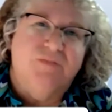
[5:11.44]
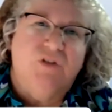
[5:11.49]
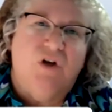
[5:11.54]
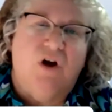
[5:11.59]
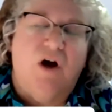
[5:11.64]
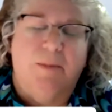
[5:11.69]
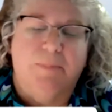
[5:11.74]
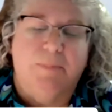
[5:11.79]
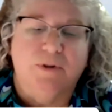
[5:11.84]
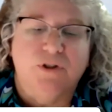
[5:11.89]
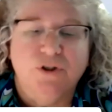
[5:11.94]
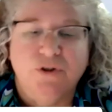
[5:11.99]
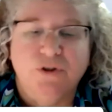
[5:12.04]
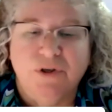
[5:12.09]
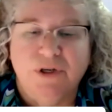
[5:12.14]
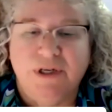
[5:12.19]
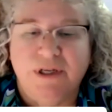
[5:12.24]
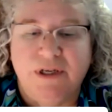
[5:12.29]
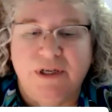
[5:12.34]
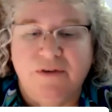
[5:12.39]

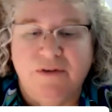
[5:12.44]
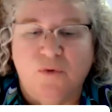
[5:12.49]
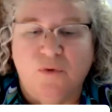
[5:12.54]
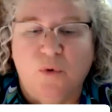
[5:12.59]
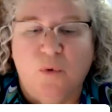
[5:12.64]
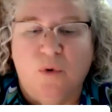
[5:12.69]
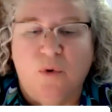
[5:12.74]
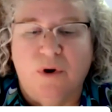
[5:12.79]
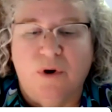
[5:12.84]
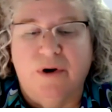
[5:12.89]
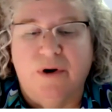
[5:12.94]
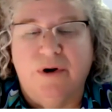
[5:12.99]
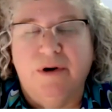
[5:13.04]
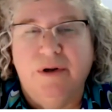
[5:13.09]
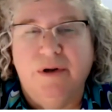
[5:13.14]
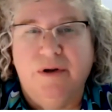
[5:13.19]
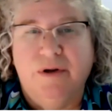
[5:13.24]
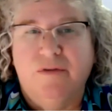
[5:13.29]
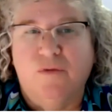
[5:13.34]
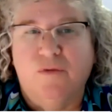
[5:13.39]
opportunity
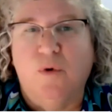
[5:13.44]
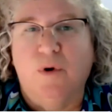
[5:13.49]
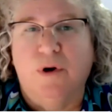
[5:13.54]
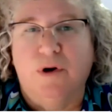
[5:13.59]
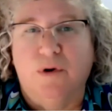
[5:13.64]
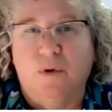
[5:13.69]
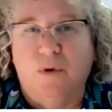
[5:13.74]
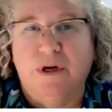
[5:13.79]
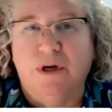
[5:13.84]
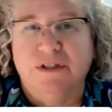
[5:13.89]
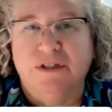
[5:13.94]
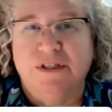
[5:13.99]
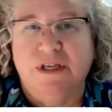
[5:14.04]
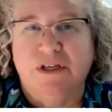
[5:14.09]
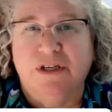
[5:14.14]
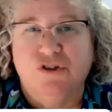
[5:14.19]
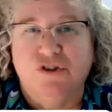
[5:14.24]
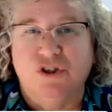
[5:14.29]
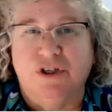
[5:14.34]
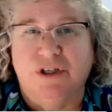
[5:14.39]
for an
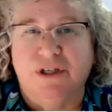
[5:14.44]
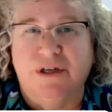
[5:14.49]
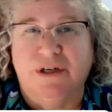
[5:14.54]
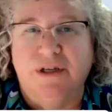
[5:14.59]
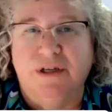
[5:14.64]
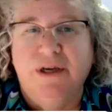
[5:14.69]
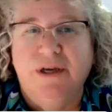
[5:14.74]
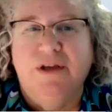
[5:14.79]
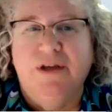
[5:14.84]
organization,